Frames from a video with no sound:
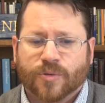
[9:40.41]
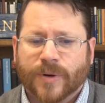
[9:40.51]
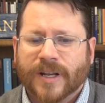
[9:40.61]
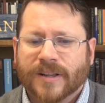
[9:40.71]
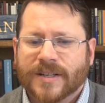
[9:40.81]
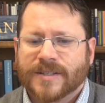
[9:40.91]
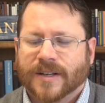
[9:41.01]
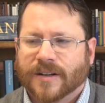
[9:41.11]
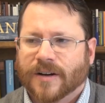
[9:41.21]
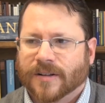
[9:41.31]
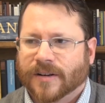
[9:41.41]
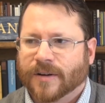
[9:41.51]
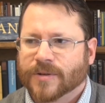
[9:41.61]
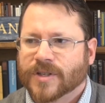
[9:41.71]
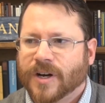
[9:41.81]
realistic color,
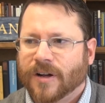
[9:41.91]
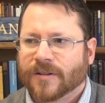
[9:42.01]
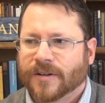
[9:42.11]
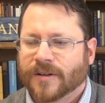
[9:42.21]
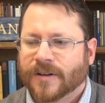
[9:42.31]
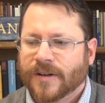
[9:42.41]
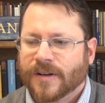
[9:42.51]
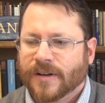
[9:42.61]
it was color